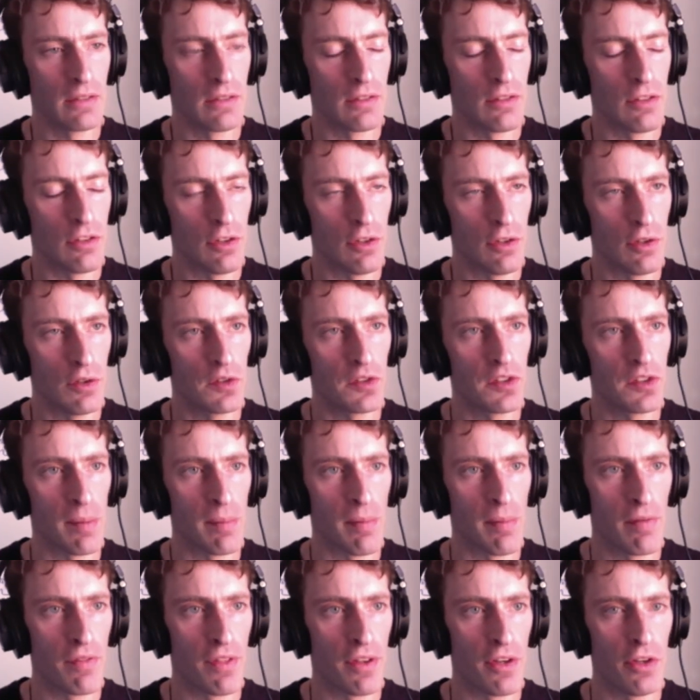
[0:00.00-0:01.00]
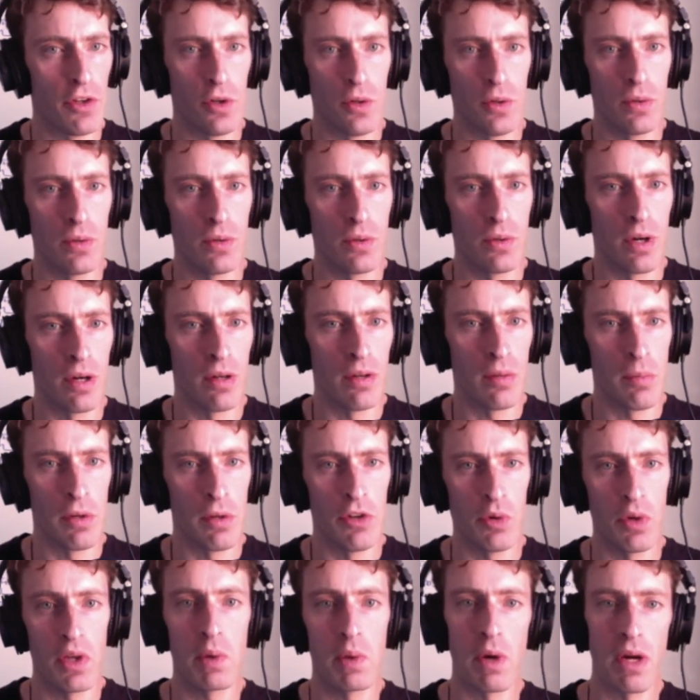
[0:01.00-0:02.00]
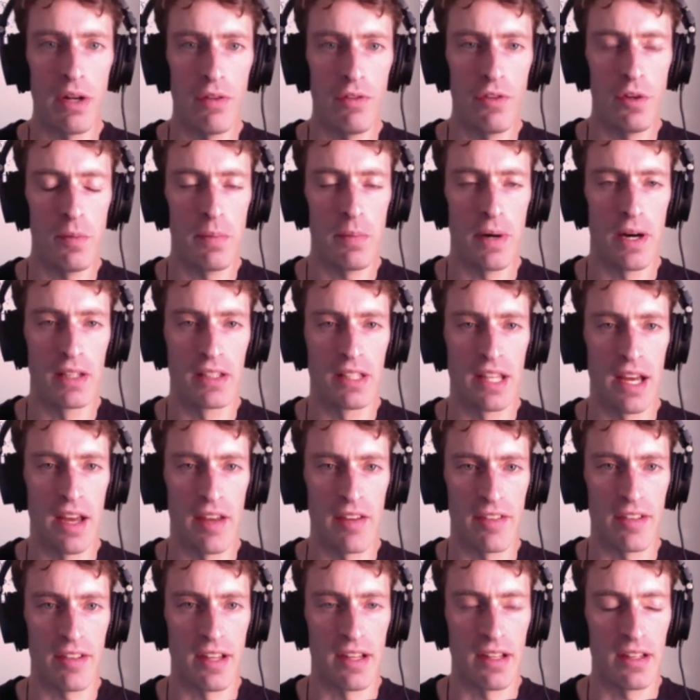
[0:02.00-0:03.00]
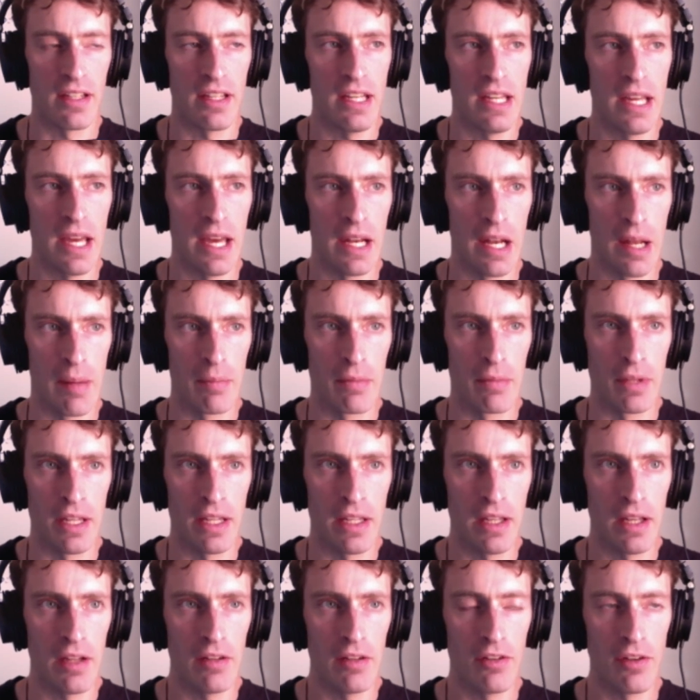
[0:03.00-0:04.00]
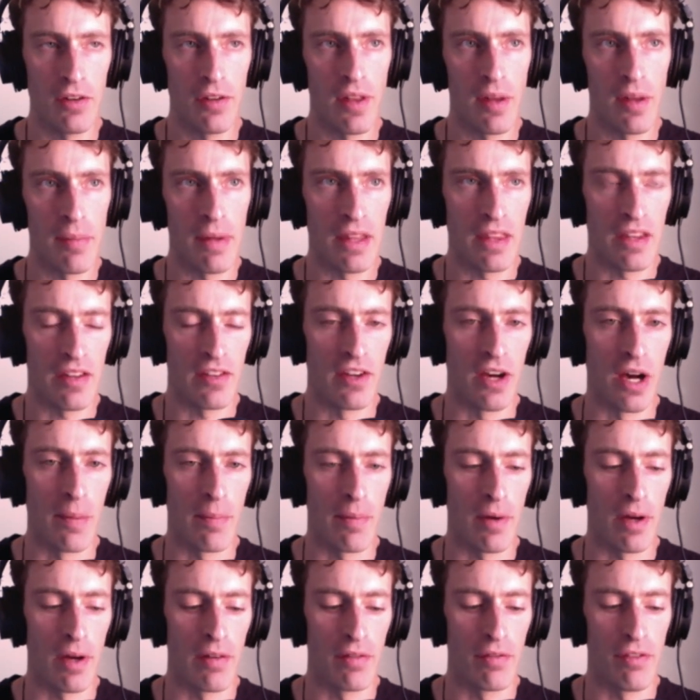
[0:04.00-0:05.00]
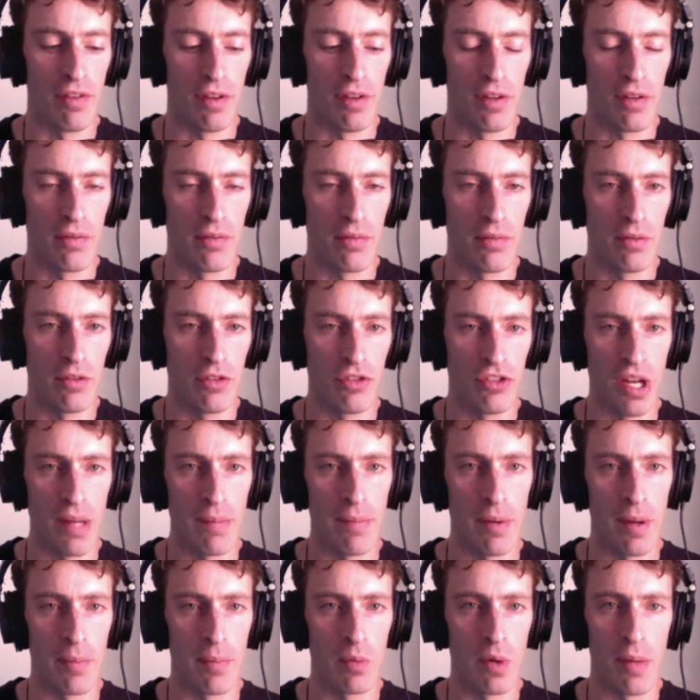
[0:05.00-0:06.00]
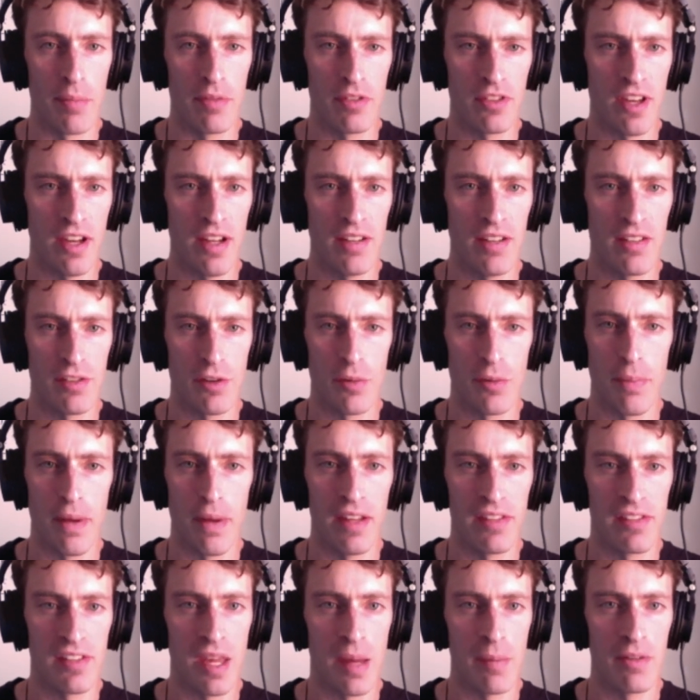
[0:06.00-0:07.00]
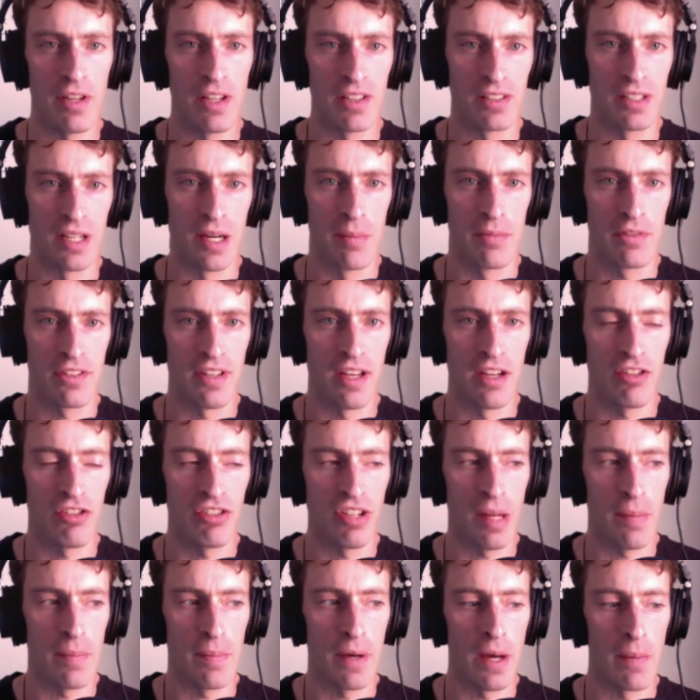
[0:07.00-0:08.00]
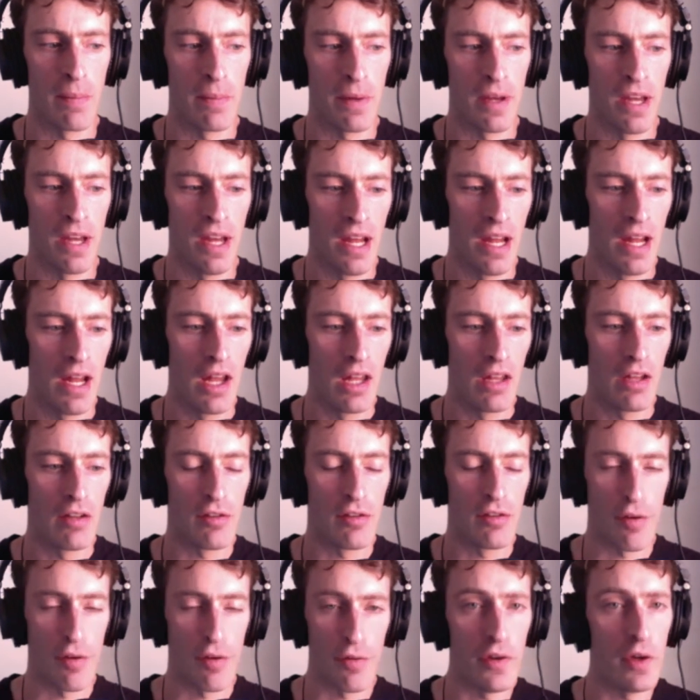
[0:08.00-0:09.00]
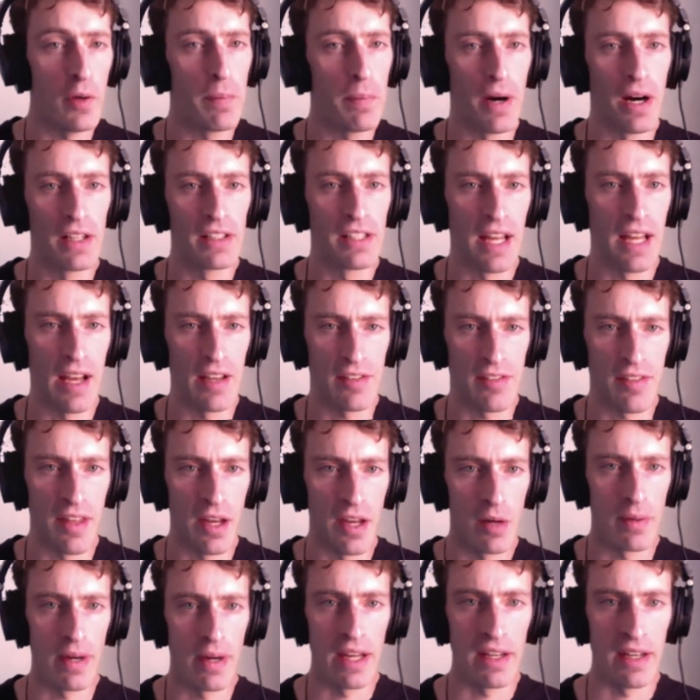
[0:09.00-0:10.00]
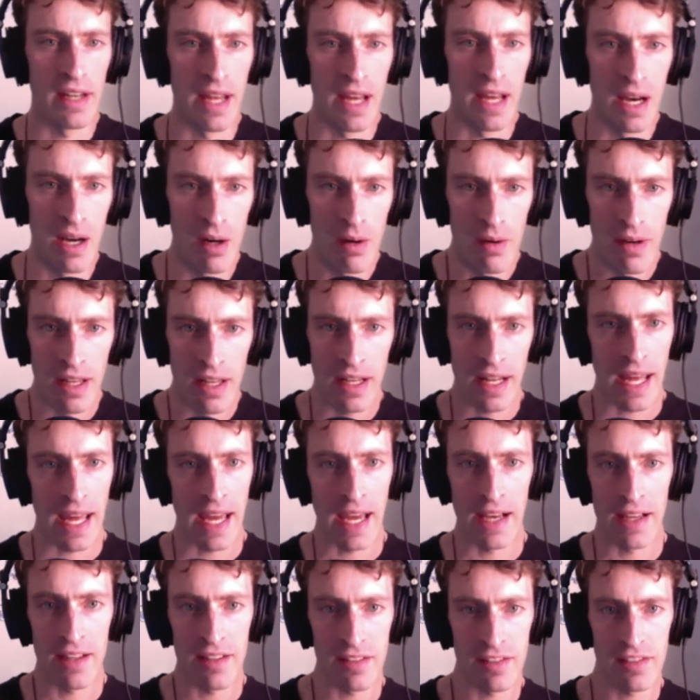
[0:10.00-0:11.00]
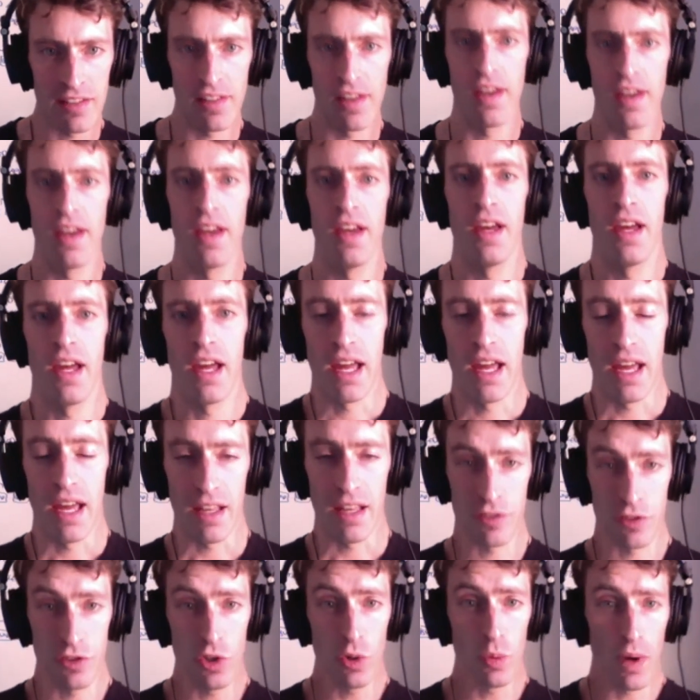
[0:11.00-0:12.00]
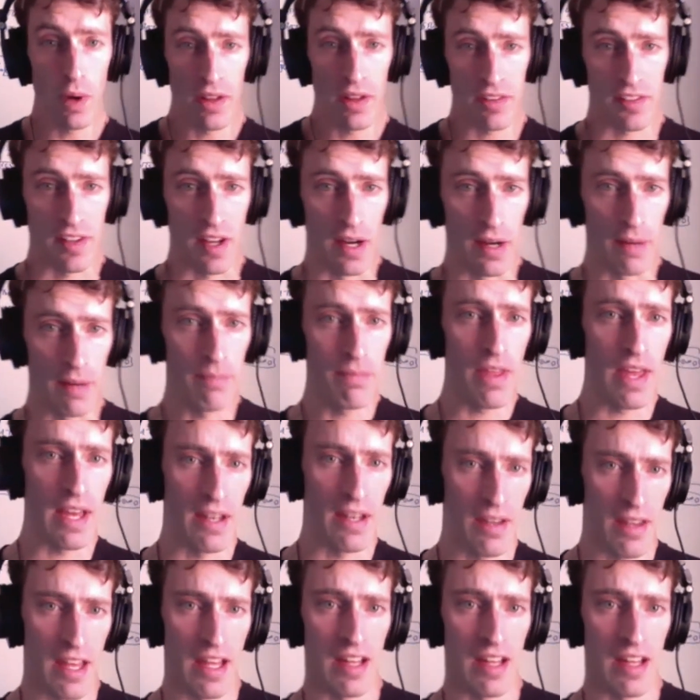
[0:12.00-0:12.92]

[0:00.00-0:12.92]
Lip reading: to some of the new. I've been doing quite a few podcasts lately, and I'm linking to them at the top of the Shape Up website. So basecamp.com/shapeup. There's a few podcasts there right now, and as new ones come that